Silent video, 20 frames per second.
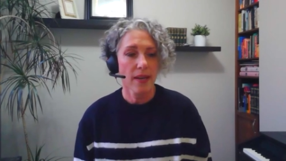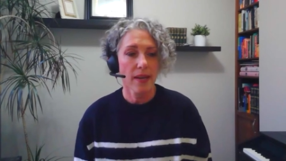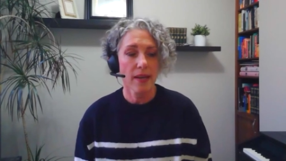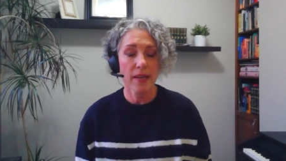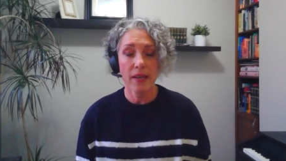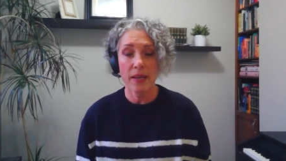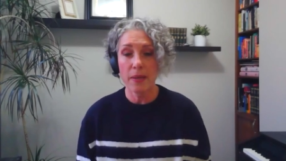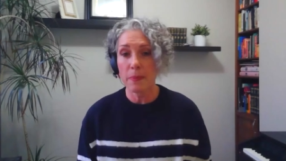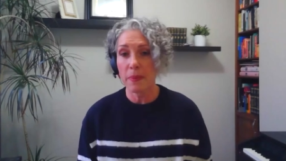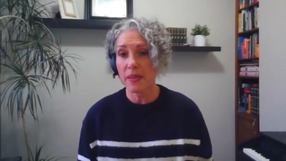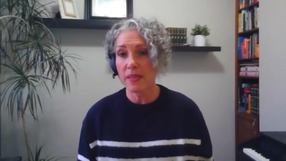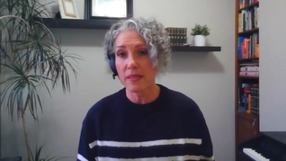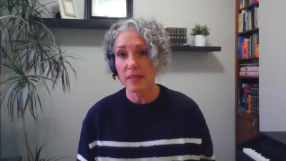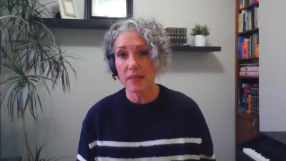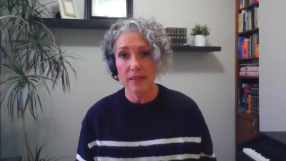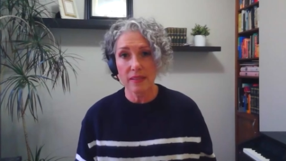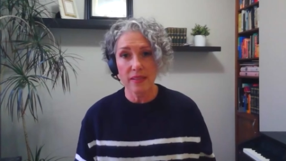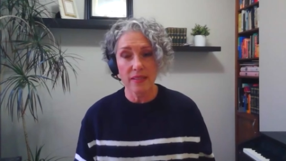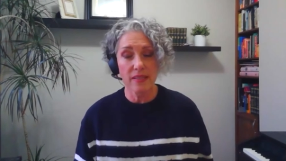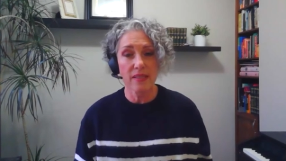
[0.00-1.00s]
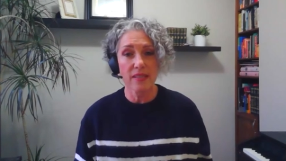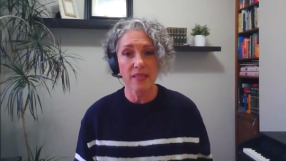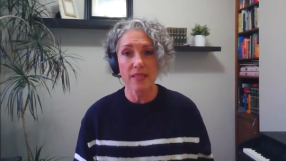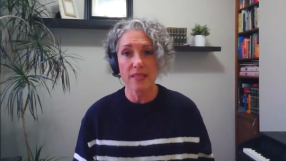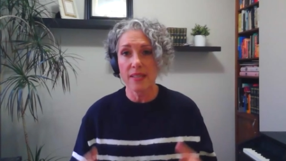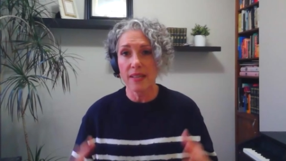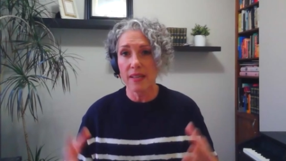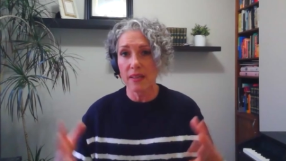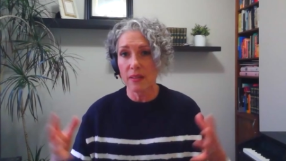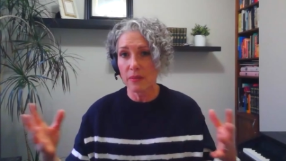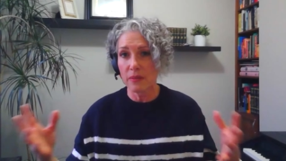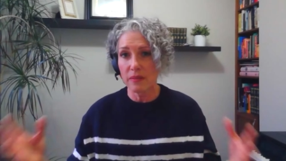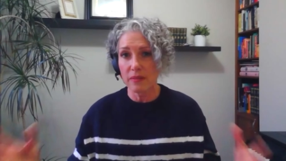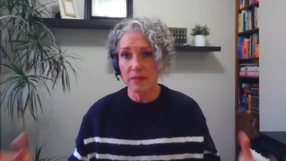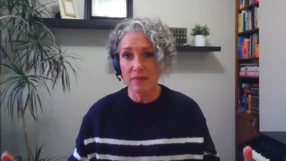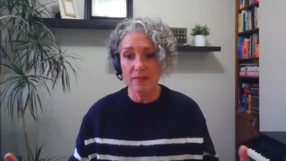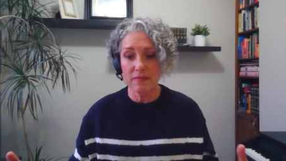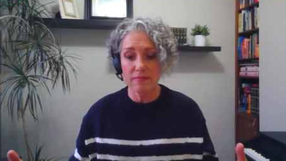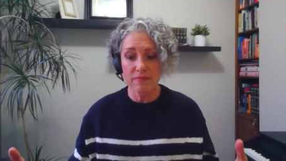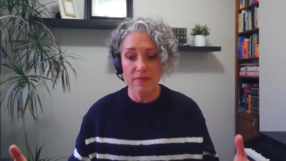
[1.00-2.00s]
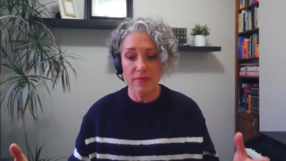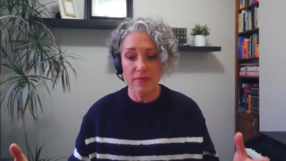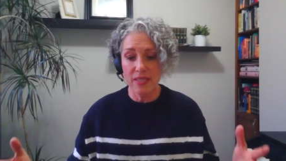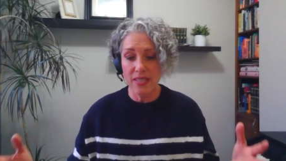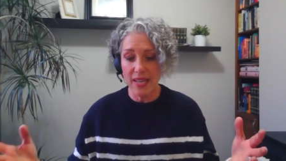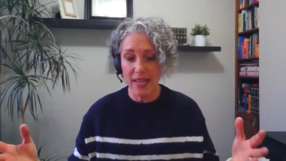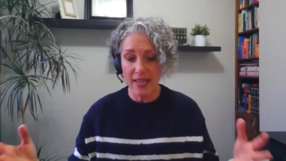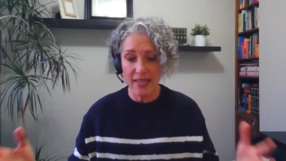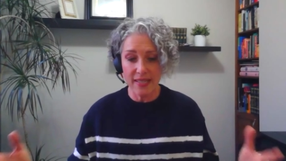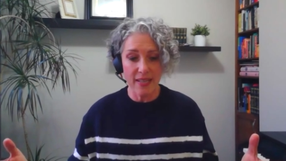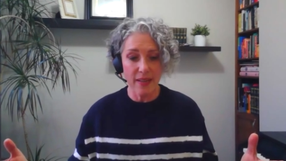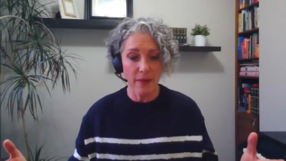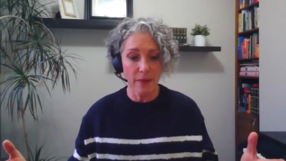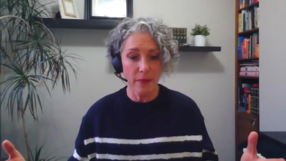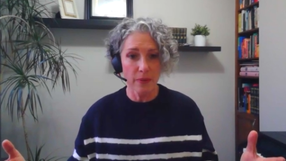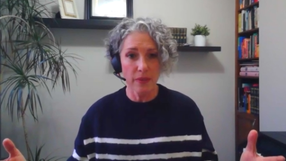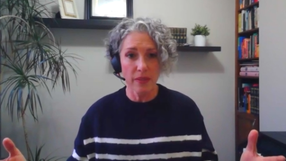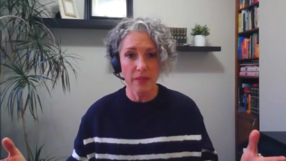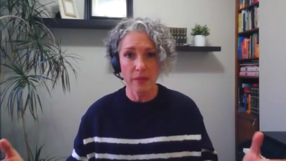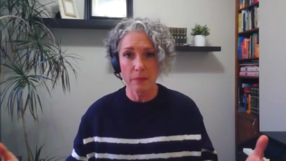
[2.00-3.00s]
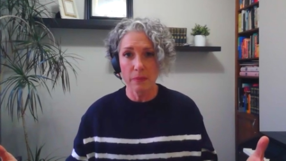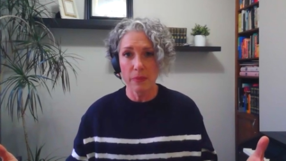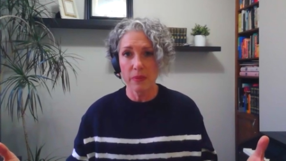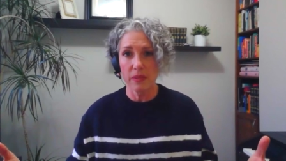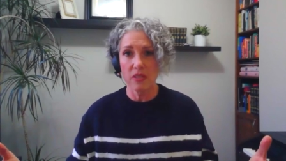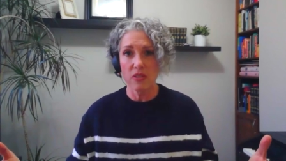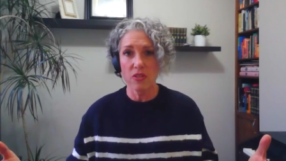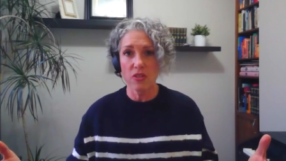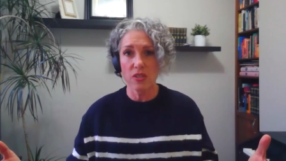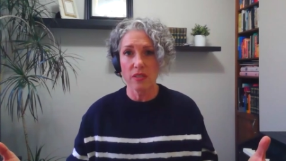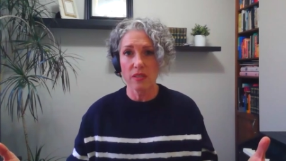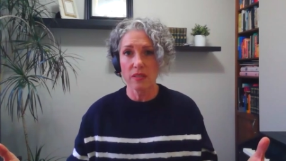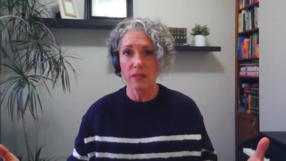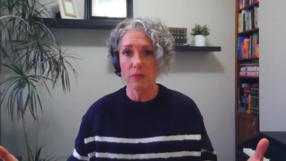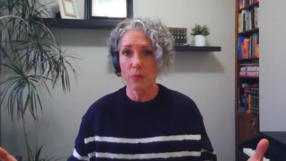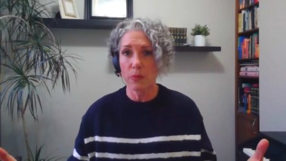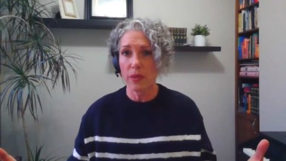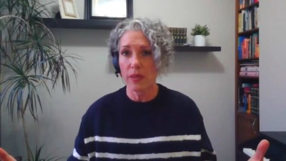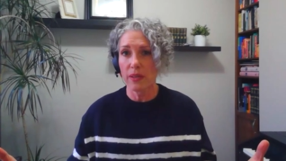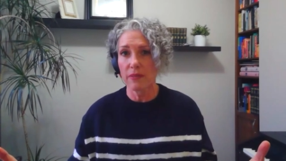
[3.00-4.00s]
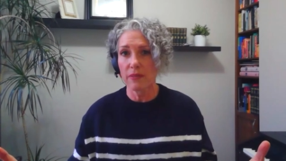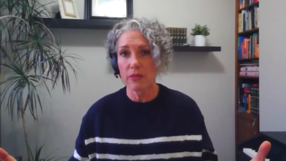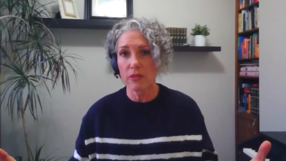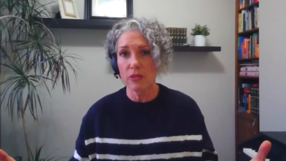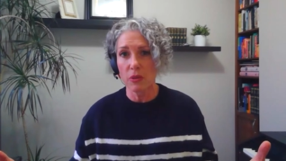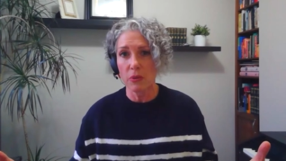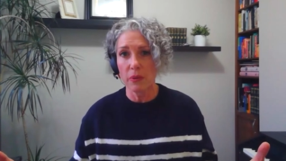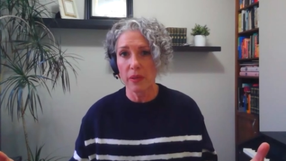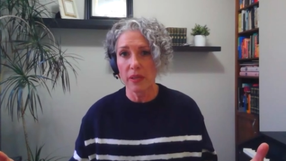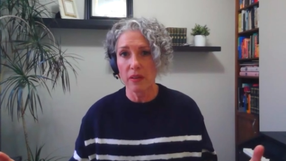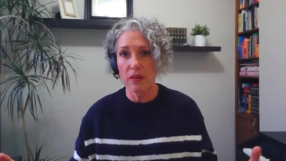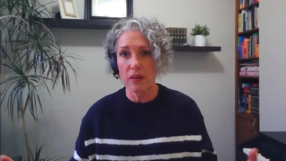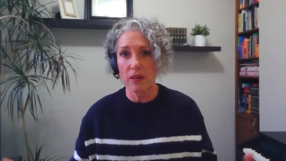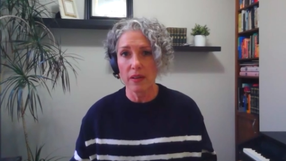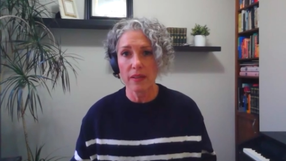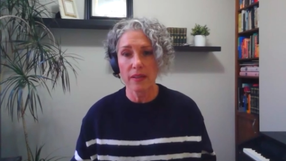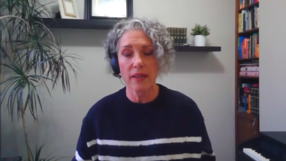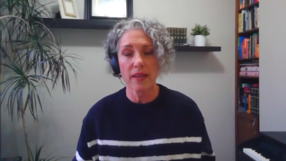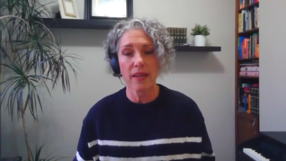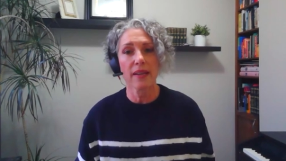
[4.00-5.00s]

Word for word: And I basically sit down, take down the position, whatever's going on,